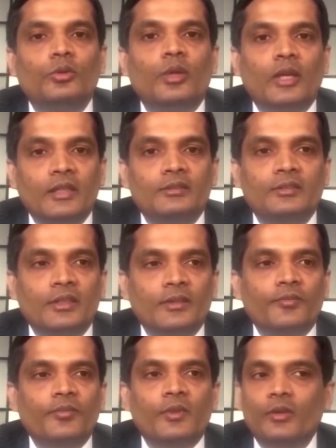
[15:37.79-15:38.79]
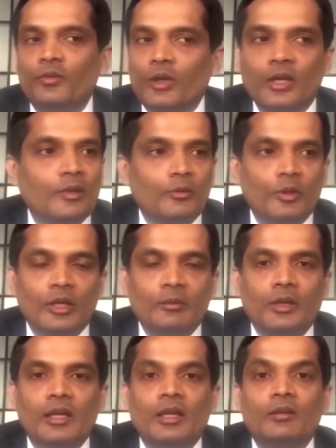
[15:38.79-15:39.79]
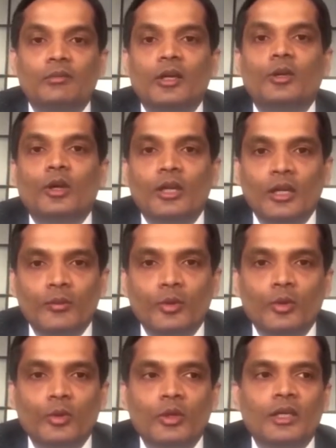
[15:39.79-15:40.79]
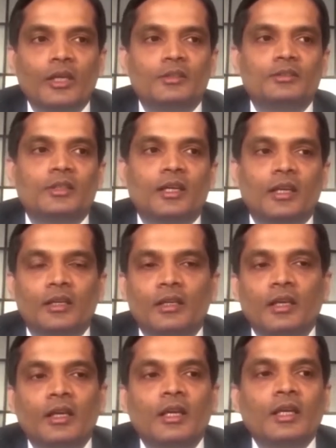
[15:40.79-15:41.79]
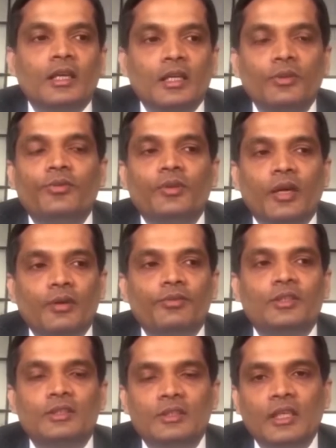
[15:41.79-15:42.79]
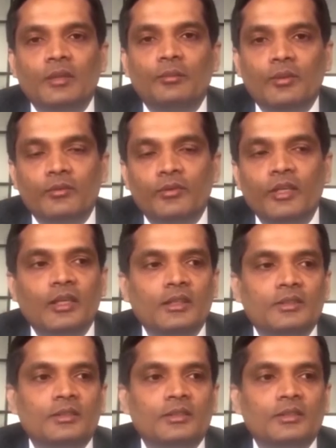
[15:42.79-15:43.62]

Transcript: having osteoporosis and they have a slip and fall in the bathroom yeah you see a doctor or if there are